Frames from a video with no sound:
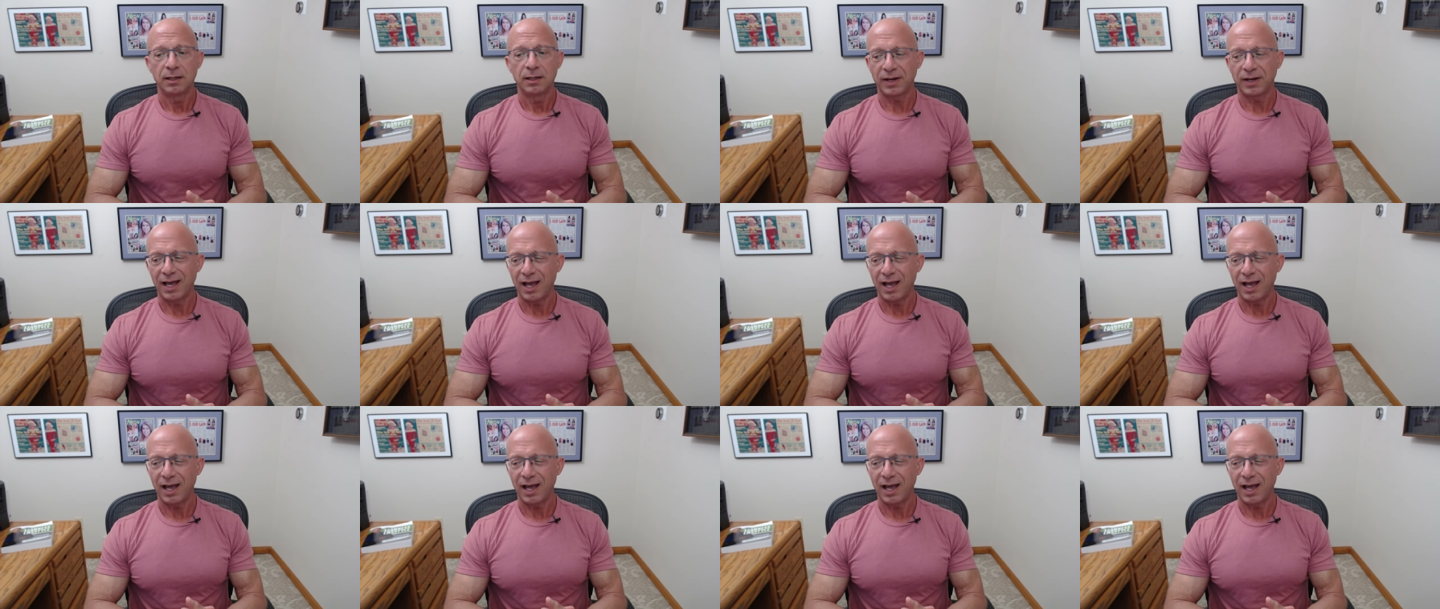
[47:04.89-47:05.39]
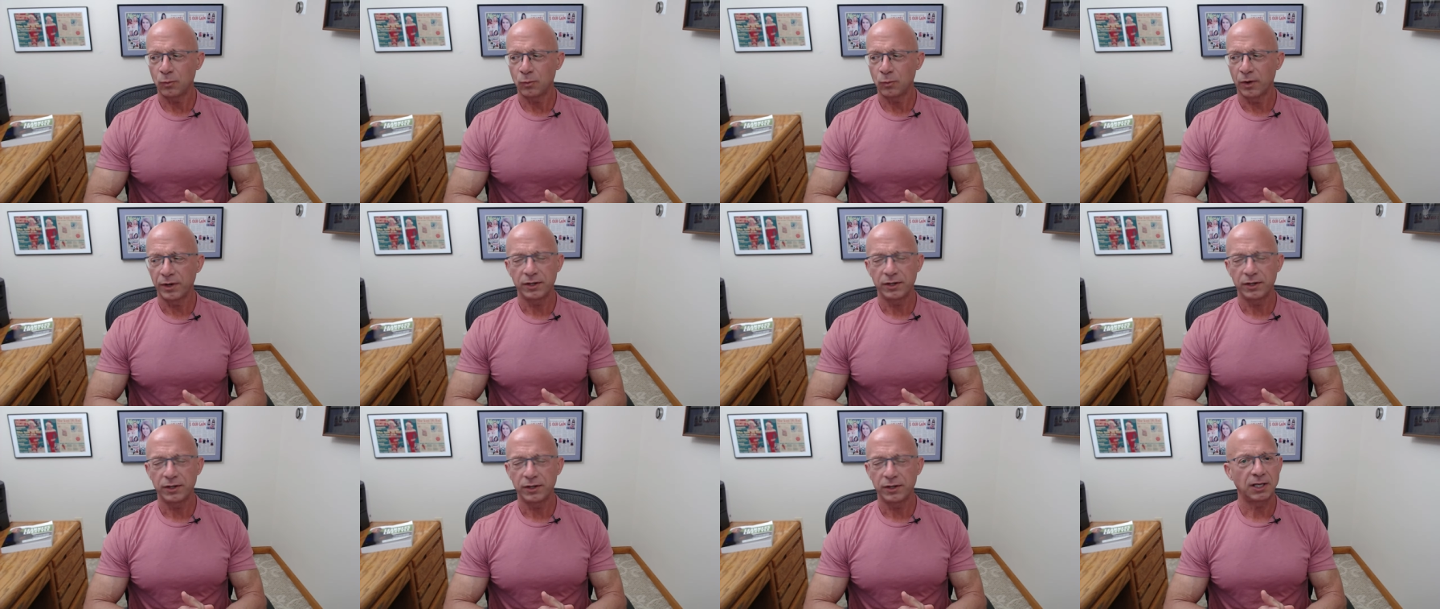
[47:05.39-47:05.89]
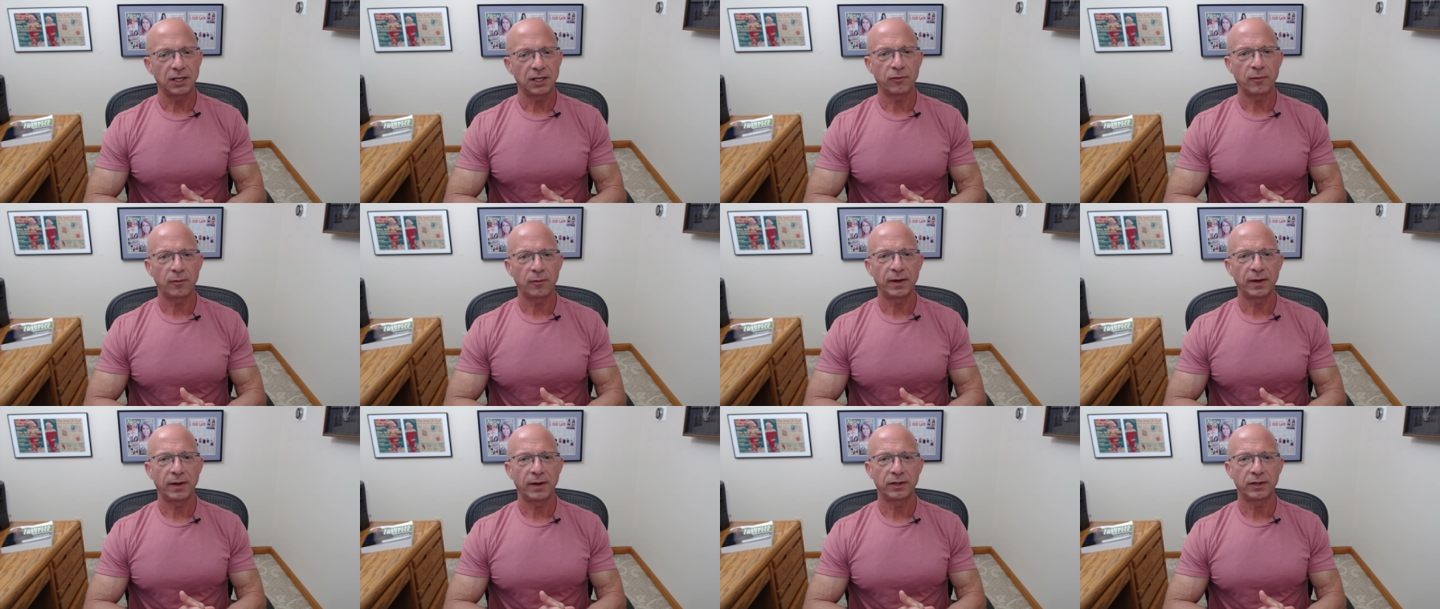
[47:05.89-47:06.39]
But I wouldn't worry yourself
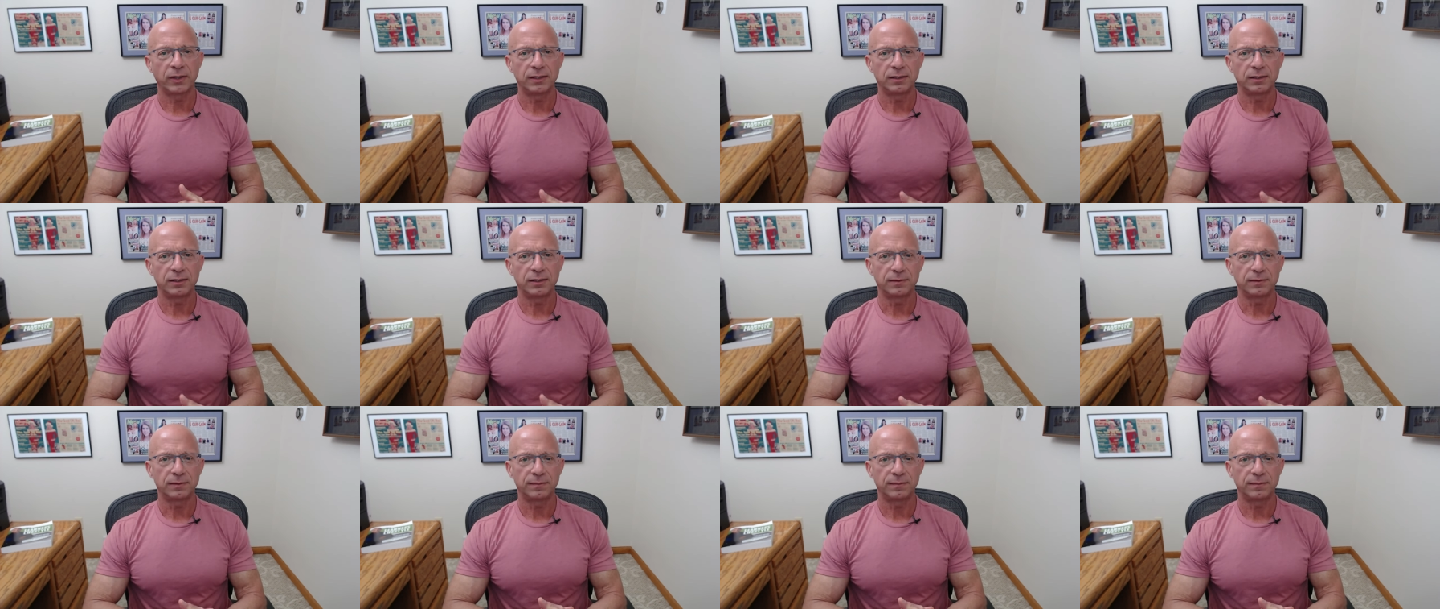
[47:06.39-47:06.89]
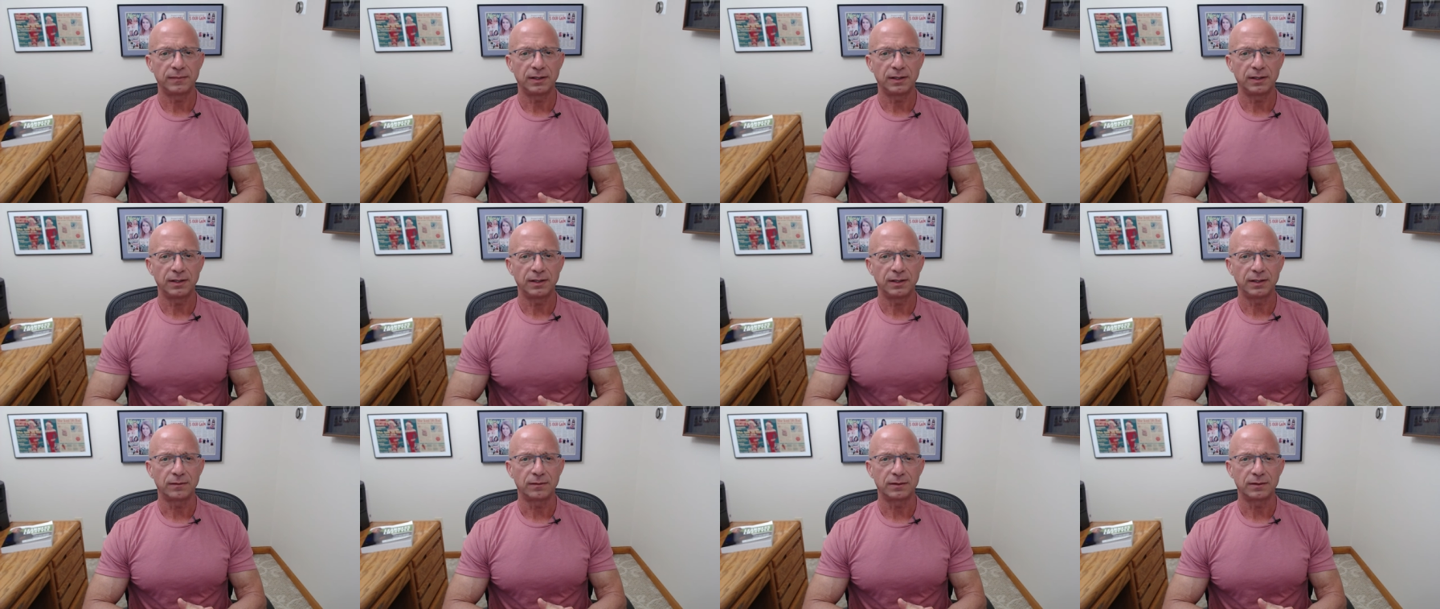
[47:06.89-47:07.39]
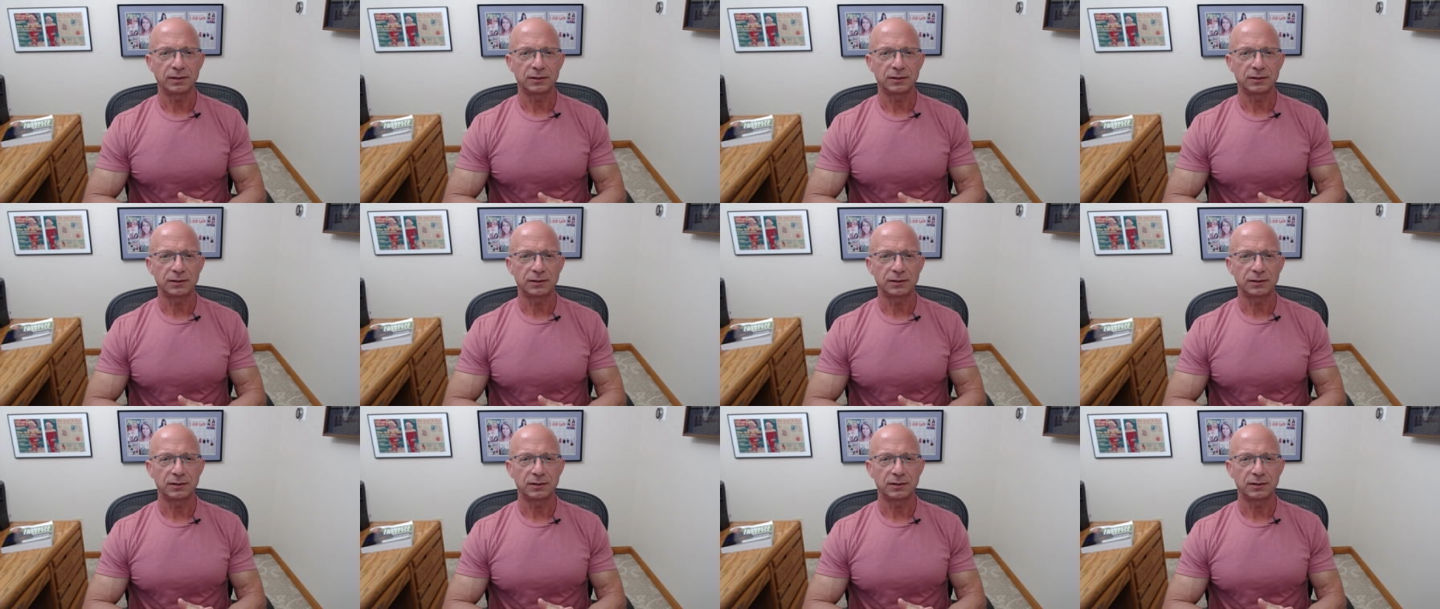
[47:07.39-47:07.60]
about looking to, you know,